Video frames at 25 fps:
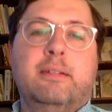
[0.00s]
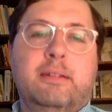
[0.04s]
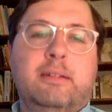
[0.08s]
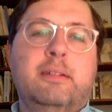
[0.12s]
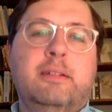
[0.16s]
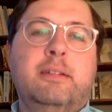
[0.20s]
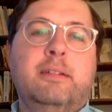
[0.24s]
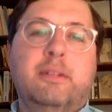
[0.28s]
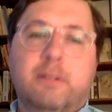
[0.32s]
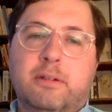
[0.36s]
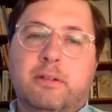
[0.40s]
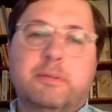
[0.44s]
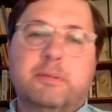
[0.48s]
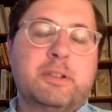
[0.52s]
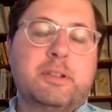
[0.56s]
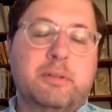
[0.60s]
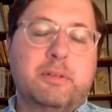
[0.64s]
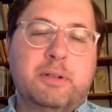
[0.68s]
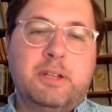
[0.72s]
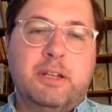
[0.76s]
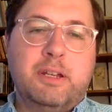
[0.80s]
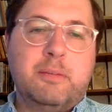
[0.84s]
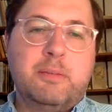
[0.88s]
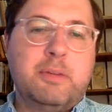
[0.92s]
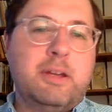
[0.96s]
you can always go
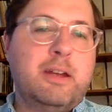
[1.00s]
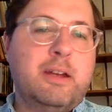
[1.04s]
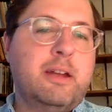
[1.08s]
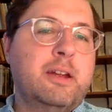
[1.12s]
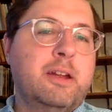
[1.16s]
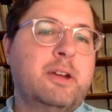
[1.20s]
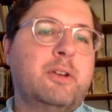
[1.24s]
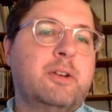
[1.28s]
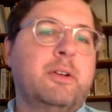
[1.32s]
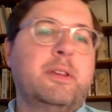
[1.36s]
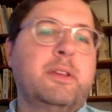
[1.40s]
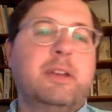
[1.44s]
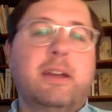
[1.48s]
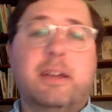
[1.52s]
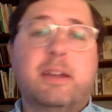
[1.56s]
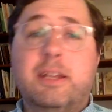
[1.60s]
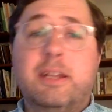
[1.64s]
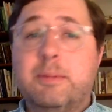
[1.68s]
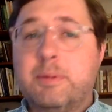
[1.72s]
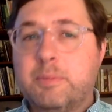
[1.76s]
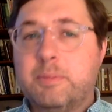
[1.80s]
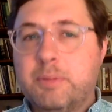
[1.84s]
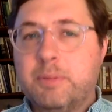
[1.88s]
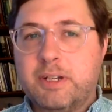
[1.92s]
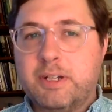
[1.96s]
on eBay or the
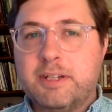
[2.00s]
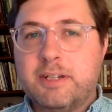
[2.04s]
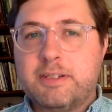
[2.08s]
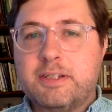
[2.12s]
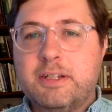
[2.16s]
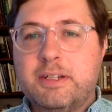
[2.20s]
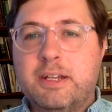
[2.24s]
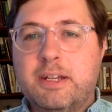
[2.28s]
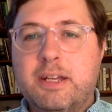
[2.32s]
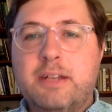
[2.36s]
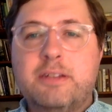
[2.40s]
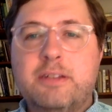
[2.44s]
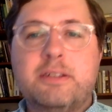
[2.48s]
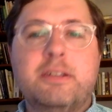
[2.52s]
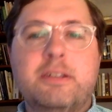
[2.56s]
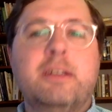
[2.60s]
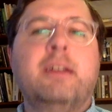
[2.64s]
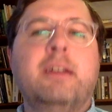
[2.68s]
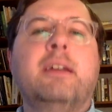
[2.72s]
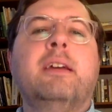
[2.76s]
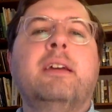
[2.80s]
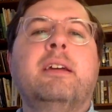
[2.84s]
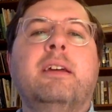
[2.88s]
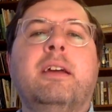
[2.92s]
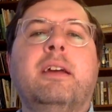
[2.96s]
Academic Book Exchange
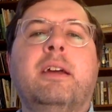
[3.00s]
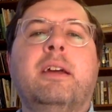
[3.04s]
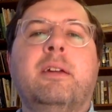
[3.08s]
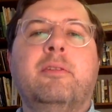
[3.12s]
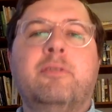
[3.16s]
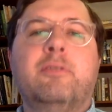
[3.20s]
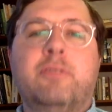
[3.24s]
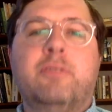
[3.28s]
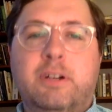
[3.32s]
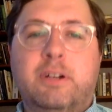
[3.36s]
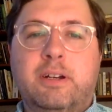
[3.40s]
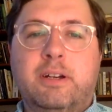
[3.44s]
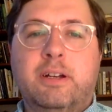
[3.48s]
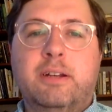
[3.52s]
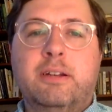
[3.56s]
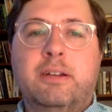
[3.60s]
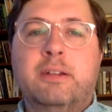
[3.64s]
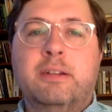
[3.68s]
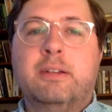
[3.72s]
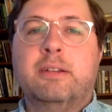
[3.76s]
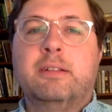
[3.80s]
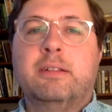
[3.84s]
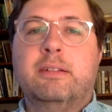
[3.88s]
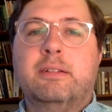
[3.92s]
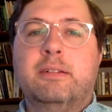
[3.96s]
and
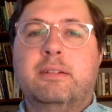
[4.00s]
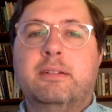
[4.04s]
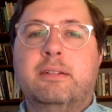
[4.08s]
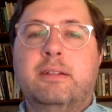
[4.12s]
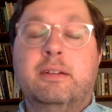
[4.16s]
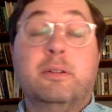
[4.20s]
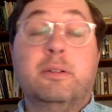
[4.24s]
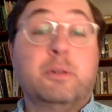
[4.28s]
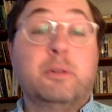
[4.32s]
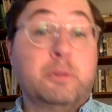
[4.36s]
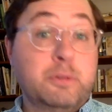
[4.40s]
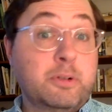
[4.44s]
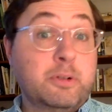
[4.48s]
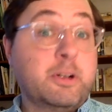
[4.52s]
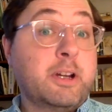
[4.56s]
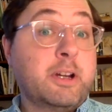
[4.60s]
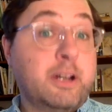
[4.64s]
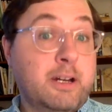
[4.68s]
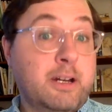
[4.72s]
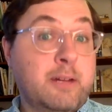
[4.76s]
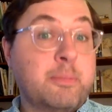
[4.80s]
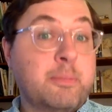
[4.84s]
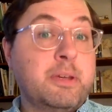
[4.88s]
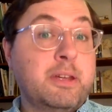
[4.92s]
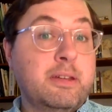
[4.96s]
find an older
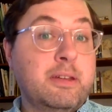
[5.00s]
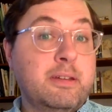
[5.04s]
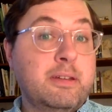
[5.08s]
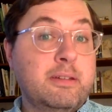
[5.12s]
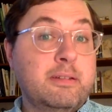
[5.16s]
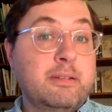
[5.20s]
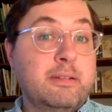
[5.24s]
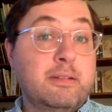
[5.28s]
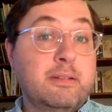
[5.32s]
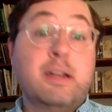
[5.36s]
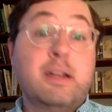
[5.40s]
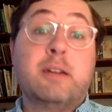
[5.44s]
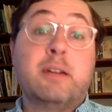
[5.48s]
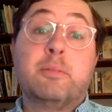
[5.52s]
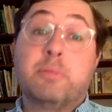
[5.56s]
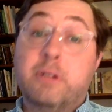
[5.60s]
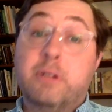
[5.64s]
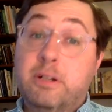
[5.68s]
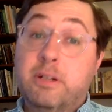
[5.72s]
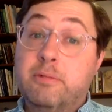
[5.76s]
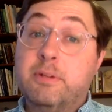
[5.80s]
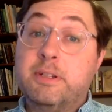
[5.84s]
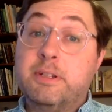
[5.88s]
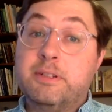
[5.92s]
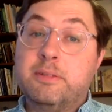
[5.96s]
copy at a
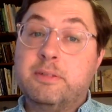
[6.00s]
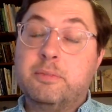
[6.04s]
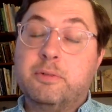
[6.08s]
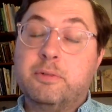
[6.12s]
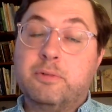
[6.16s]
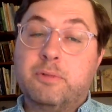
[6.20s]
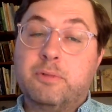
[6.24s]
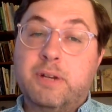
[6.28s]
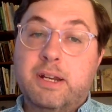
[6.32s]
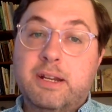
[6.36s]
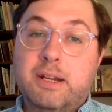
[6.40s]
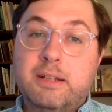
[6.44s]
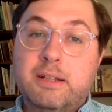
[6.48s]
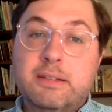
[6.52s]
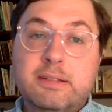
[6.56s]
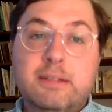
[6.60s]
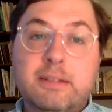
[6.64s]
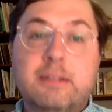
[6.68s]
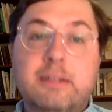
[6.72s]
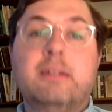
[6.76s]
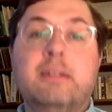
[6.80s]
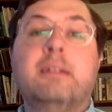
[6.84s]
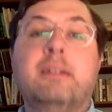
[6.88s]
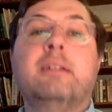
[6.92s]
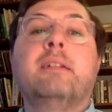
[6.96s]
pretty reasonable rate
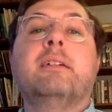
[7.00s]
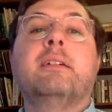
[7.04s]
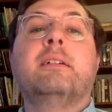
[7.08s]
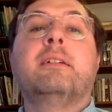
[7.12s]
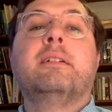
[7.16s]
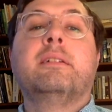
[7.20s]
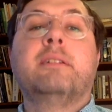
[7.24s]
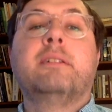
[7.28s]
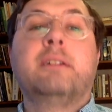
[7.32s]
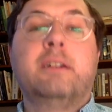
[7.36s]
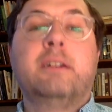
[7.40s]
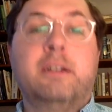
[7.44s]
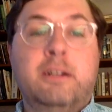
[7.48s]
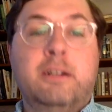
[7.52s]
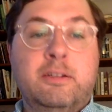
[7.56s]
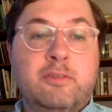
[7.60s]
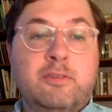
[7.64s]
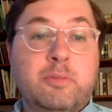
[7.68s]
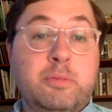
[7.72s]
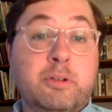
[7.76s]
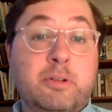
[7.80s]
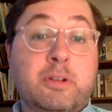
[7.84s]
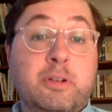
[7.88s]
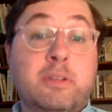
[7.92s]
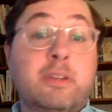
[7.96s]
of a
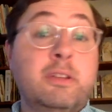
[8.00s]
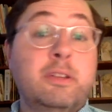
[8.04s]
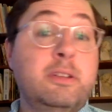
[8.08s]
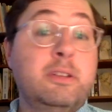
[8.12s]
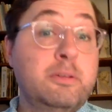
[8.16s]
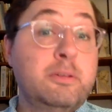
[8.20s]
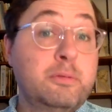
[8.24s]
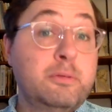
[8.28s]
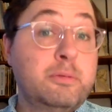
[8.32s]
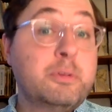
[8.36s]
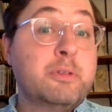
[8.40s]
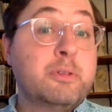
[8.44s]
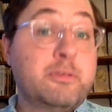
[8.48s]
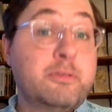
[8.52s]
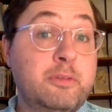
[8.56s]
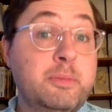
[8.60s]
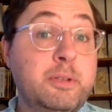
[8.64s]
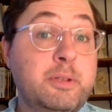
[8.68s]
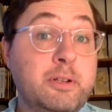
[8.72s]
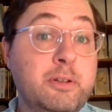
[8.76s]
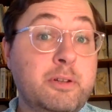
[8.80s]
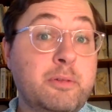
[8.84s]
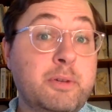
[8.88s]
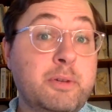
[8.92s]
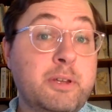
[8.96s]
book that you were
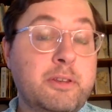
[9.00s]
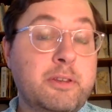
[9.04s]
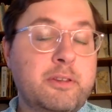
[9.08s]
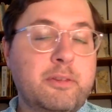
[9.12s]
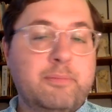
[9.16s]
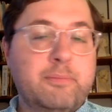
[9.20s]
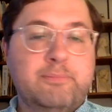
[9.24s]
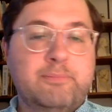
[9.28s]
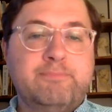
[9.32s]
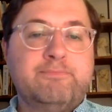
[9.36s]
familiar with.